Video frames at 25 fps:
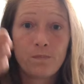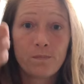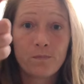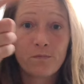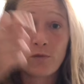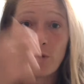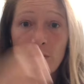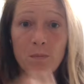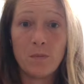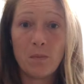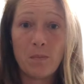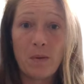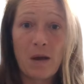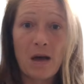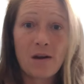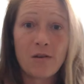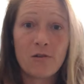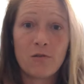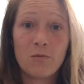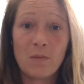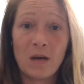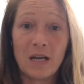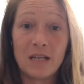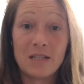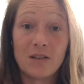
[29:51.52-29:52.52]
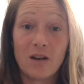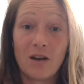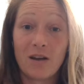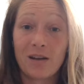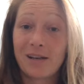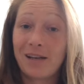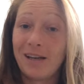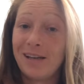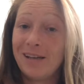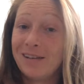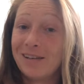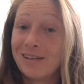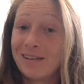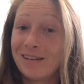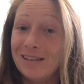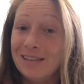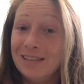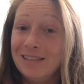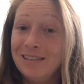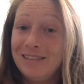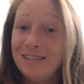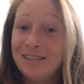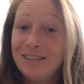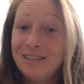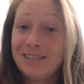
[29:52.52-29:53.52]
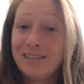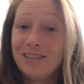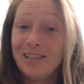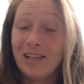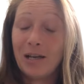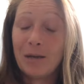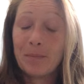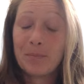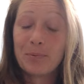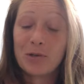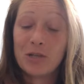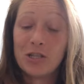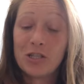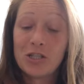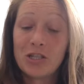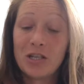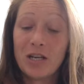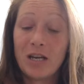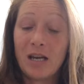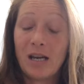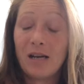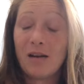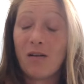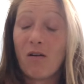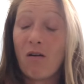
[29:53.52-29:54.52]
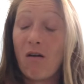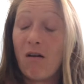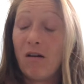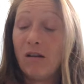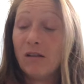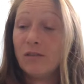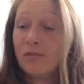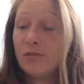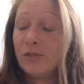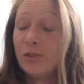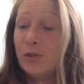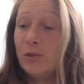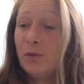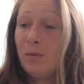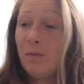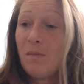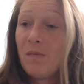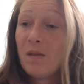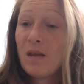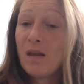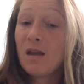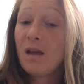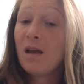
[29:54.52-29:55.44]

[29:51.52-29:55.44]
from the bottom of my dog hating heart, I appreciate all of you.